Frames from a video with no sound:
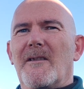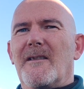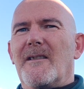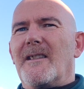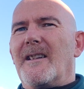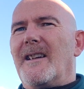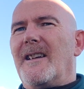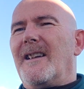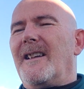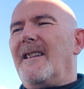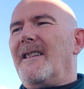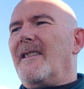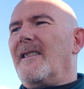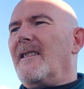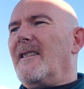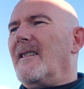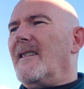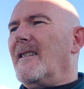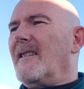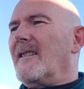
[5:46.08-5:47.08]
and
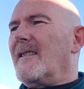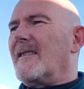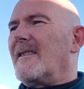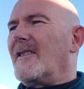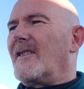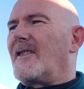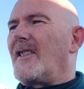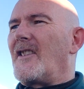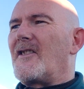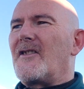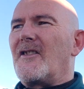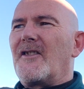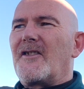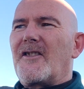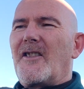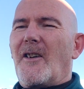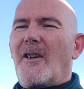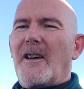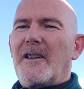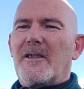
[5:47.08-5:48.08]
the session
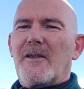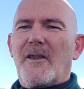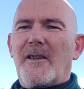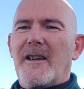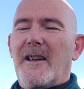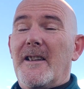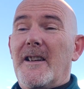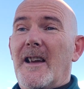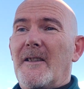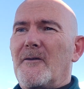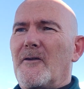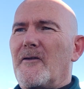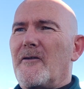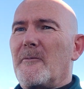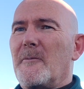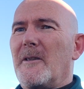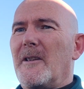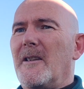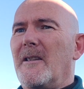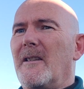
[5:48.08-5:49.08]
started like any other for
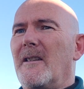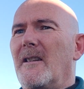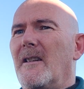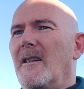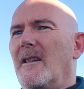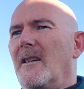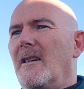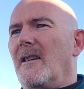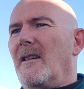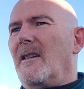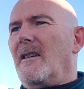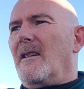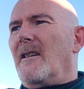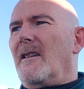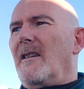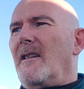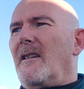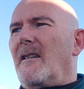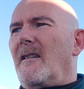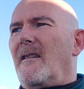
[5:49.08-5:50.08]
me.
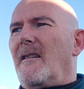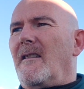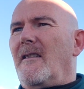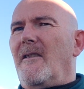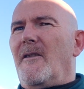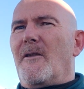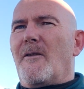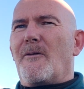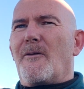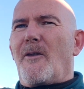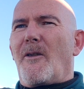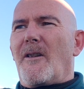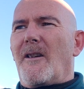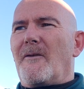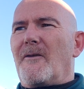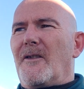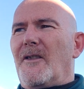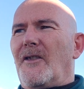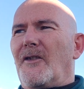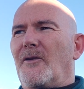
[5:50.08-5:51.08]
You arrive,
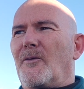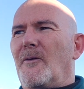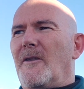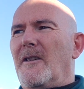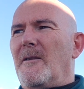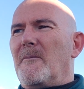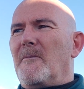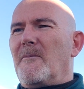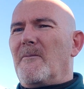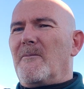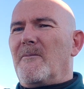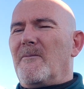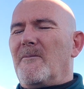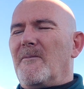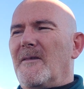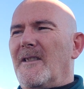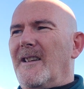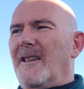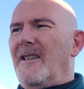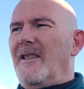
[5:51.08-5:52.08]
you swim,
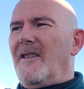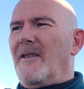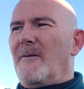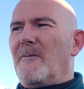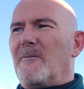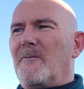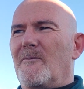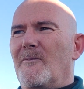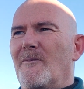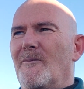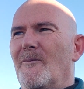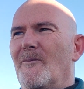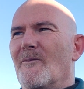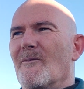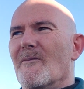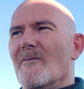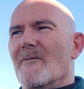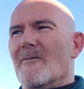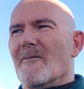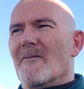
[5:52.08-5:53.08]
and you
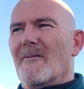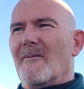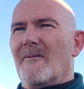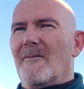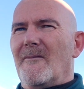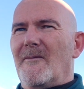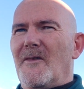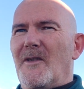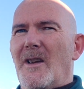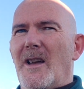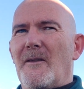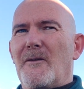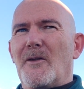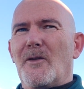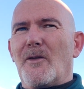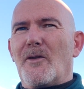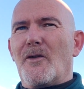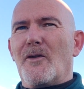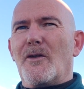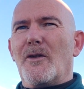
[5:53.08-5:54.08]
have a
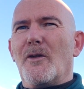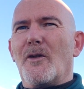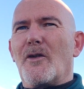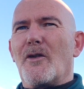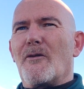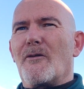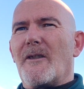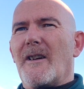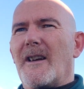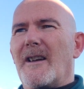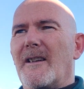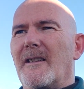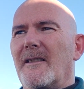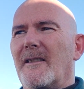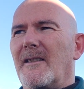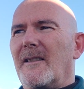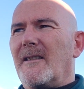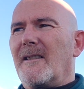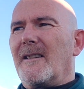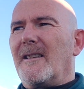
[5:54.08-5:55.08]
good look
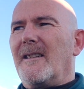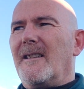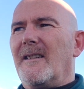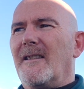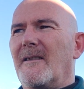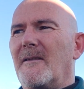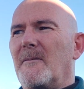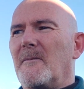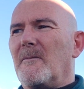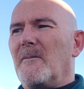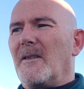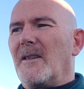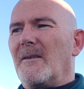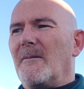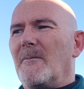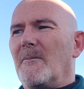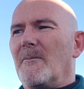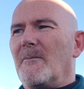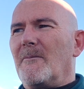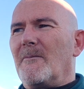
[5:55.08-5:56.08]
around and
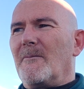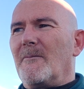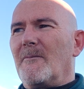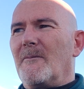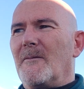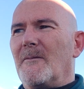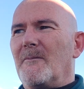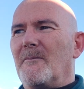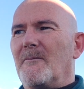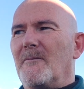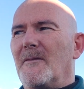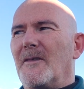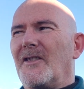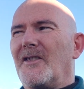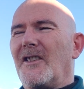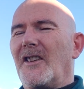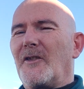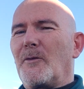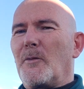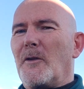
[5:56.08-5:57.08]

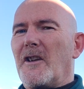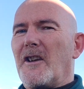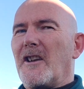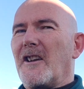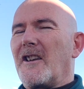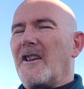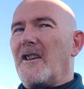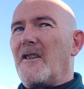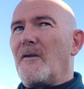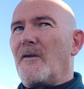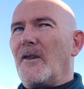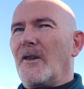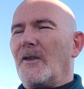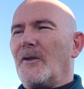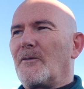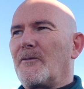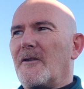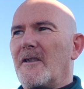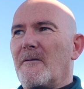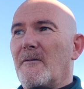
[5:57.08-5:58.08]
assess where you're going to get your first
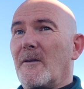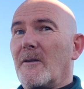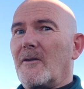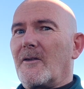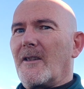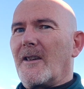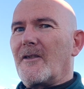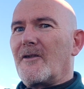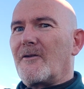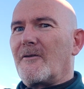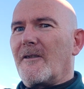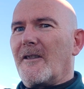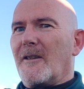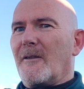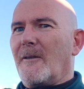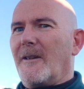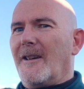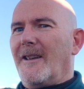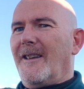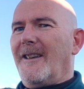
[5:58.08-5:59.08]
3 rods out straight
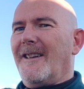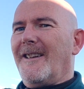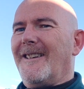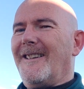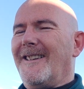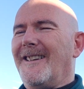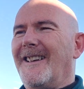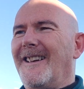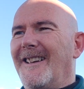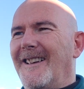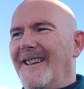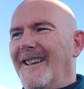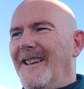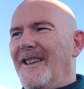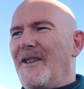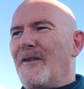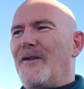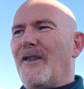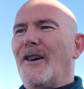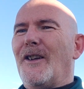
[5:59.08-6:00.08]
away. Your
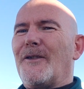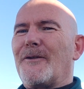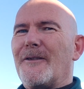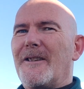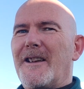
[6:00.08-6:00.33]
first 3